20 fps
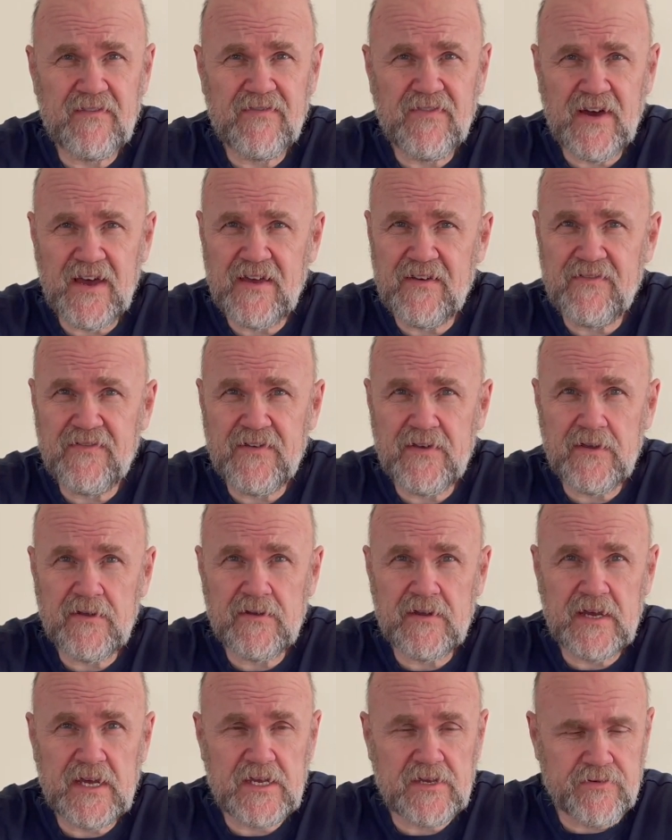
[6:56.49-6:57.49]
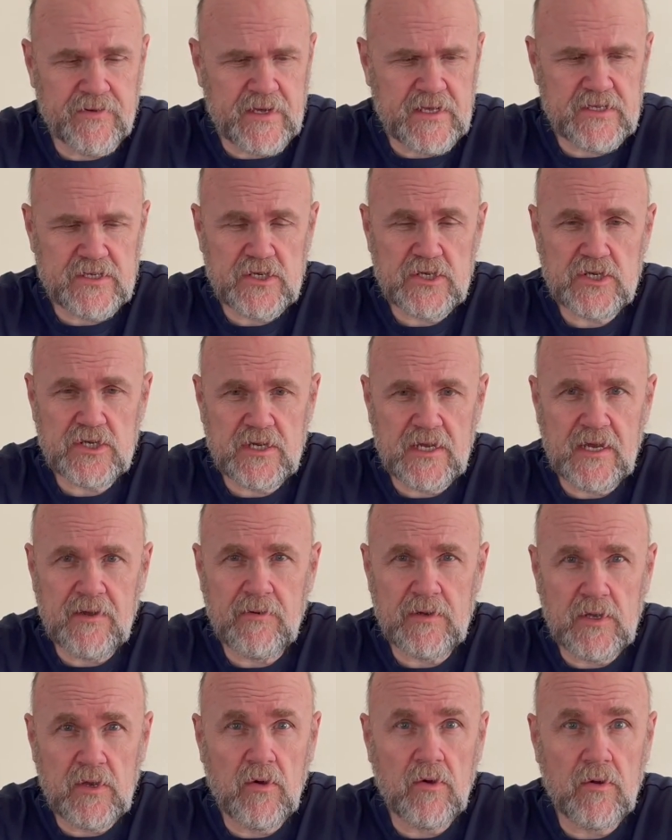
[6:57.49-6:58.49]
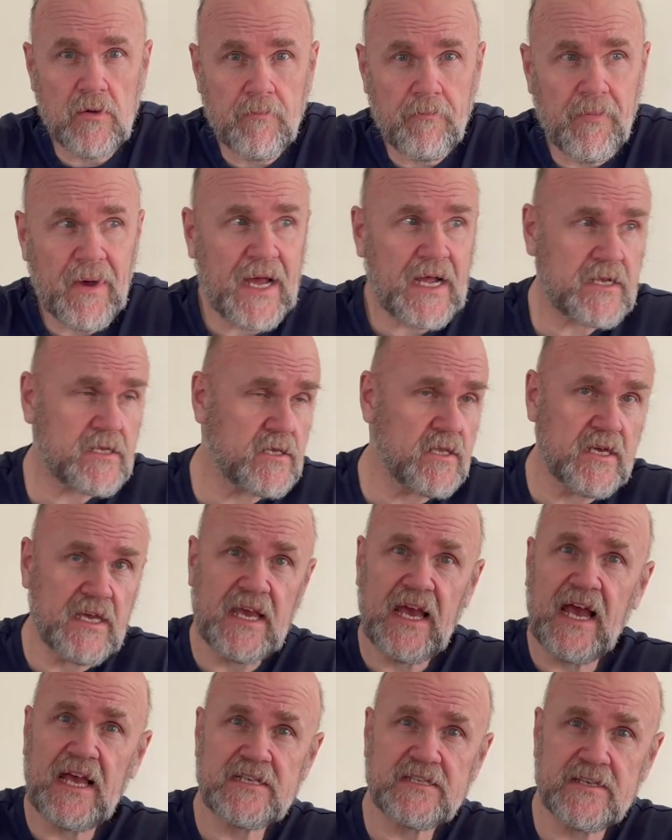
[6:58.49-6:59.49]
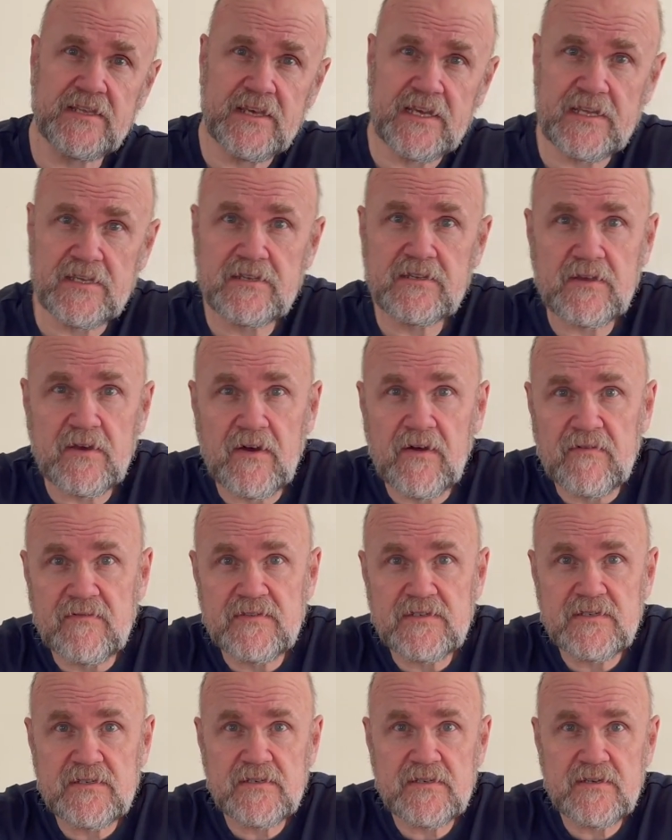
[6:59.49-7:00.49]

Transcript: 5 Fahrenheit transition, I would go back to the gasoline stoves